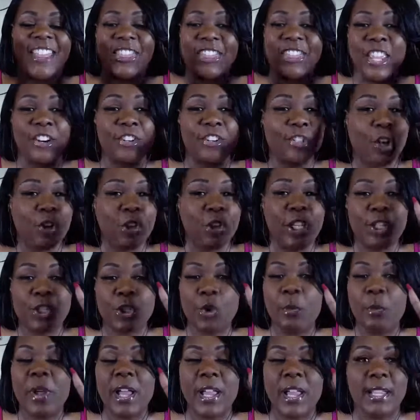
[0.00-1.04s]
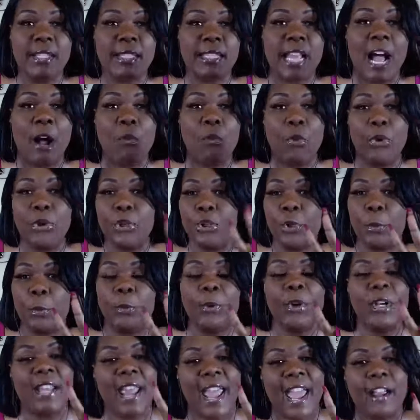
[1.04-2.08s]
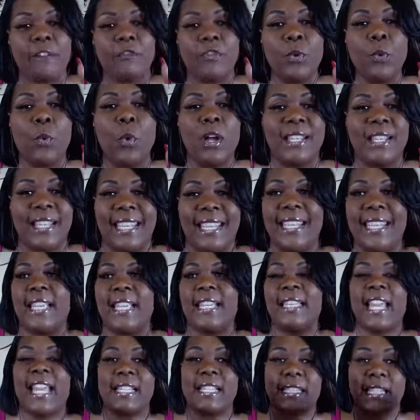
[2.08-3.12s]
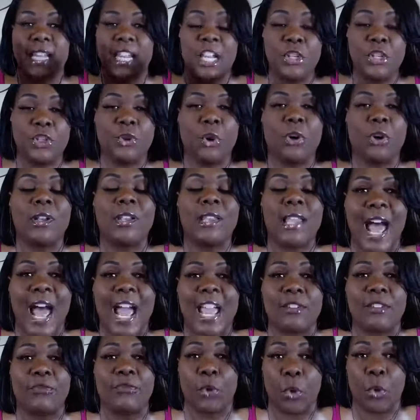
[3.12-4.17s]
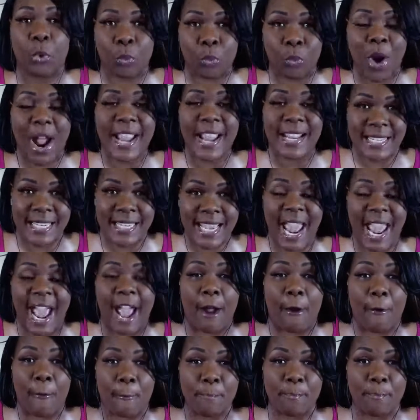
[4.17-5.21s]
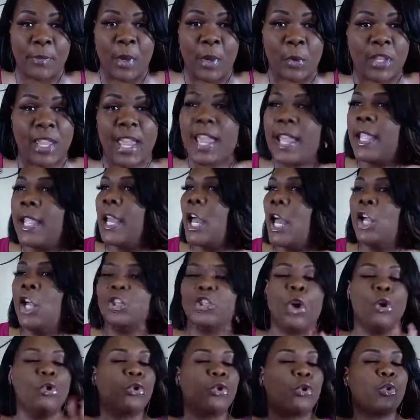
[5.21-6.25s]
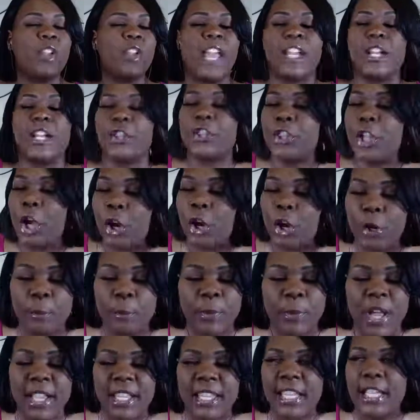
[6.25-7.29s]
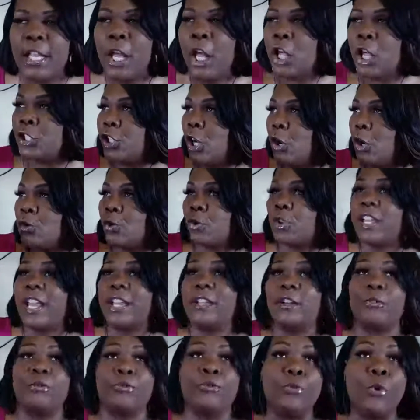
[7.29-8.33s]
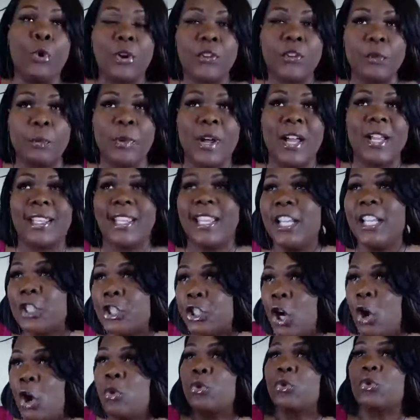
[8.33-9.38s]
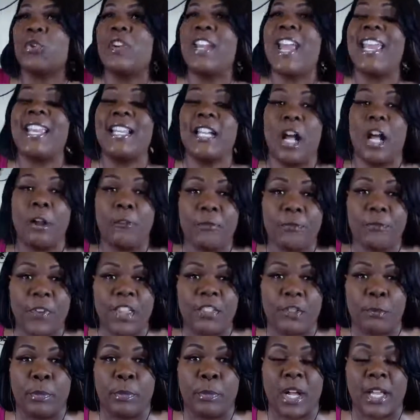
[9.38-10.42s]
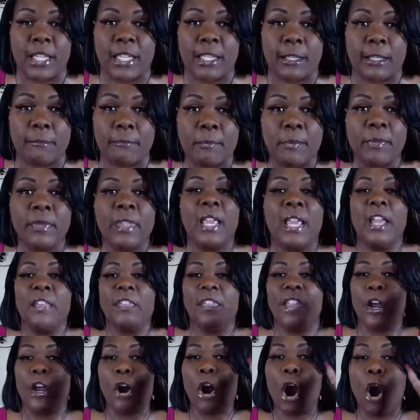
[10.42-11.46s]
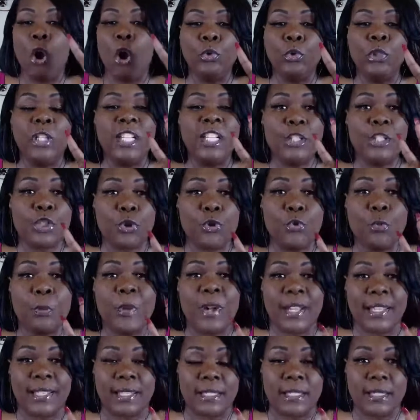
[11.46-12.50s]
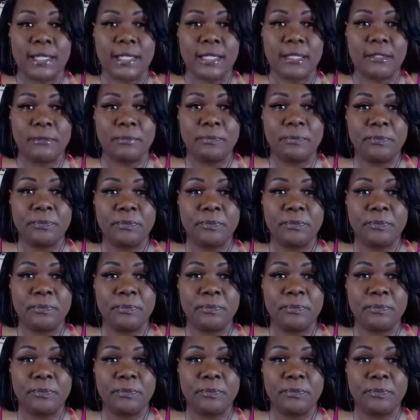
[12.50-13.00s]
There's only two buckets. I want you to put everyone in that's in your life right now. Okay. Don't create a third bucket. Don't create a fourth bucket. Don't create a fifth bucket. There are only two buckets.